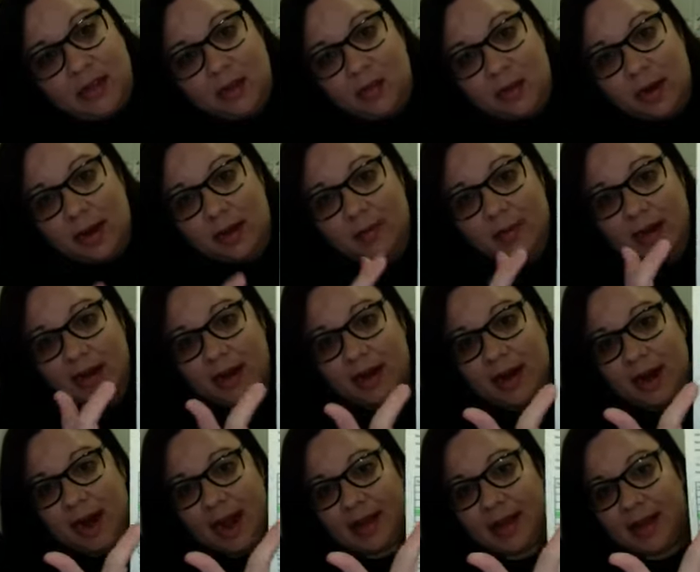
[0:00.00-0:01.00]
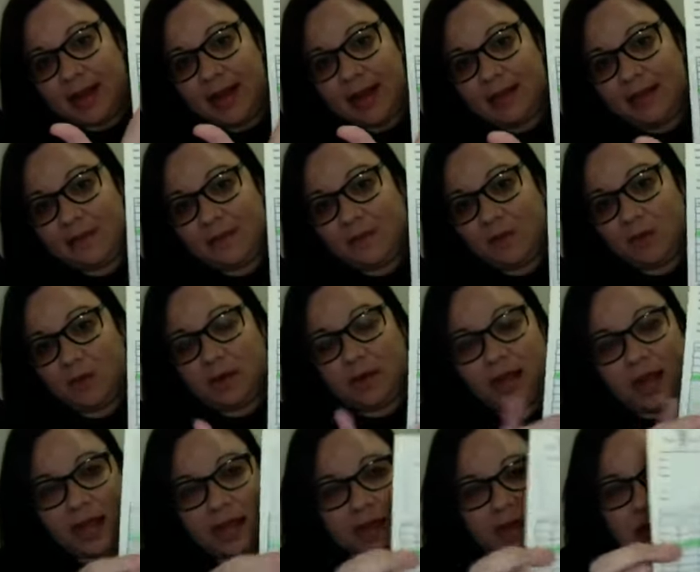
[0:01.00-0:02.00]
recommended highlighting the fourth
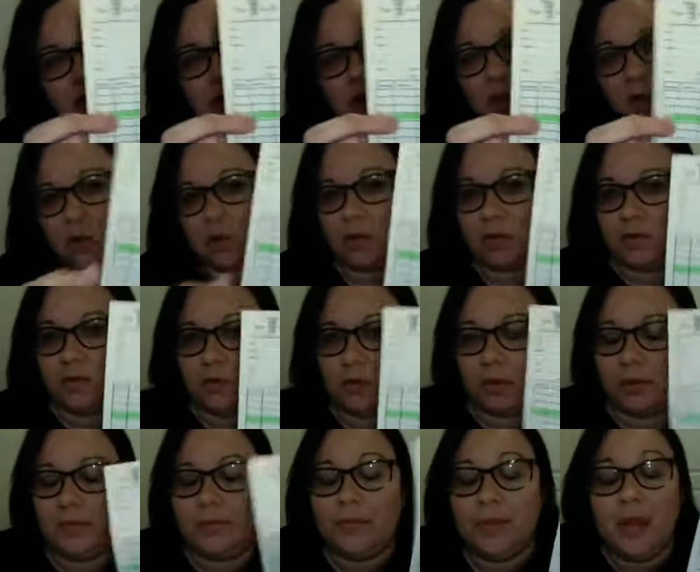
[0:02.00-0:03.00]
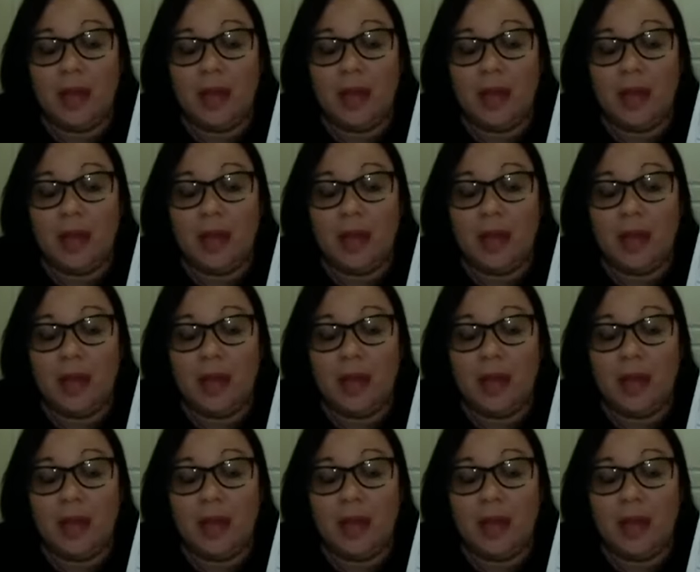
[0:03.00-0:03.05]
line on an order form.